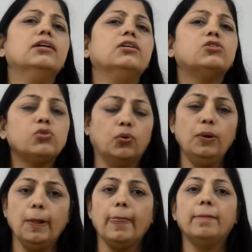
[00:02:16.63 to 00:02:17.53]

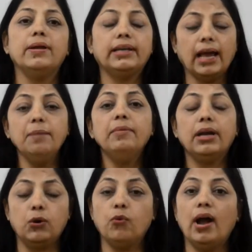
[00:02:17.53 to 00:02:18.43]
So, the time
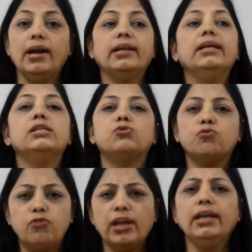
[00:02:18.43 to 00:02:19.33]
required is
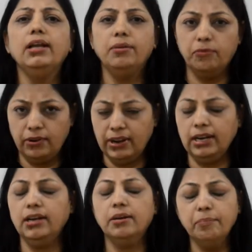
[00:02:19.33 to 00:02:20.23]
very,
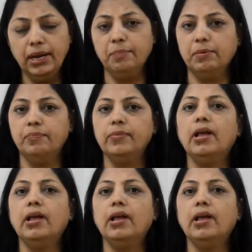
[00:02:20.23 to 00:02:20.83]
very minimum.